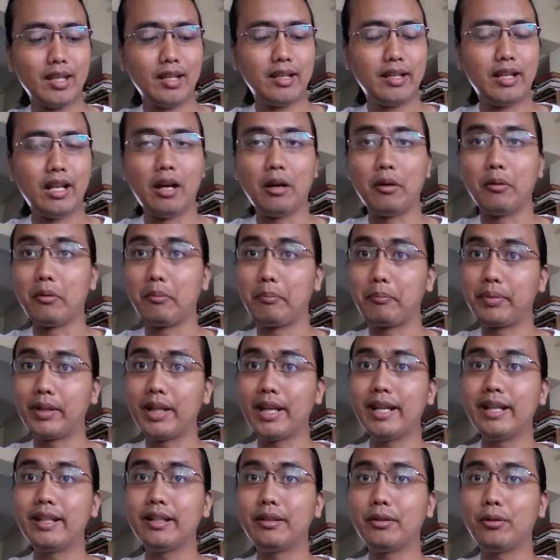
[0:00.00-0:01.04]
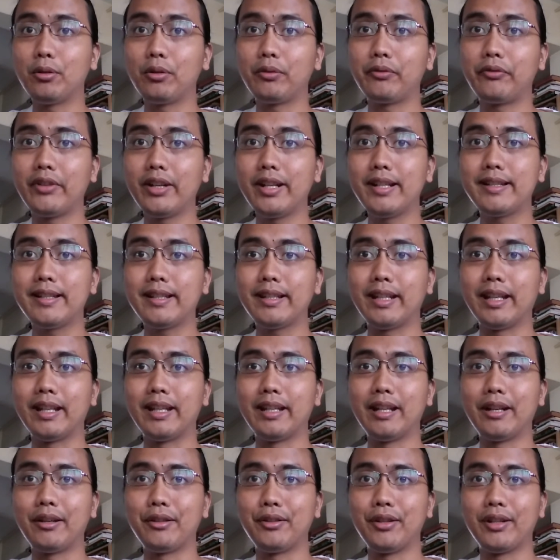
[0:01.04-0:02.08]
Now, playing the whole phrase
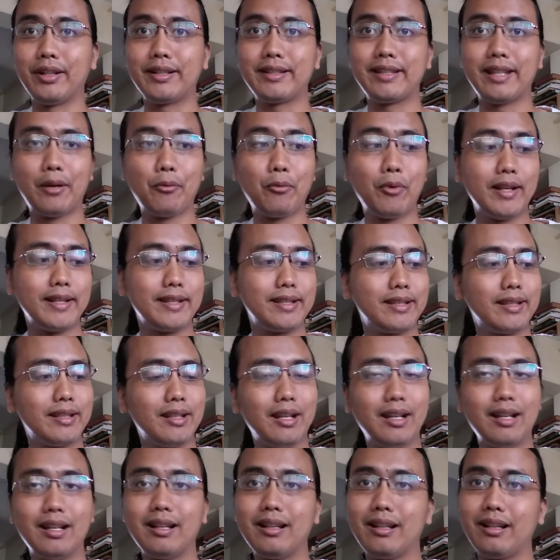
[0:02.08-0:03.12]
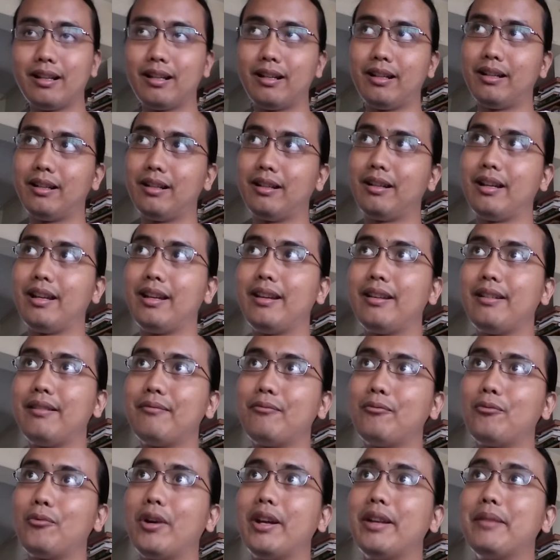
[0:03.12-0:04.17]
again, now you understand what's
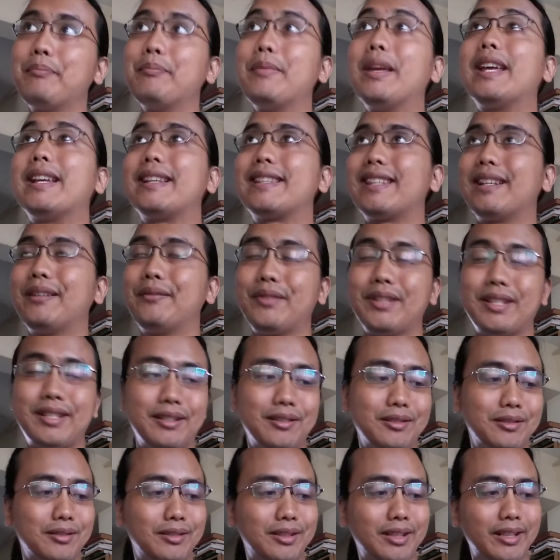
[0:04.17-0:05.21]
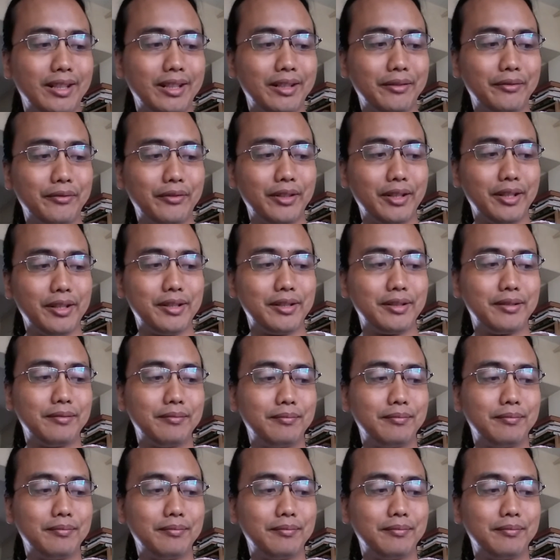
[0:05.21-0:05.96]
what makes every single thing in the phrase.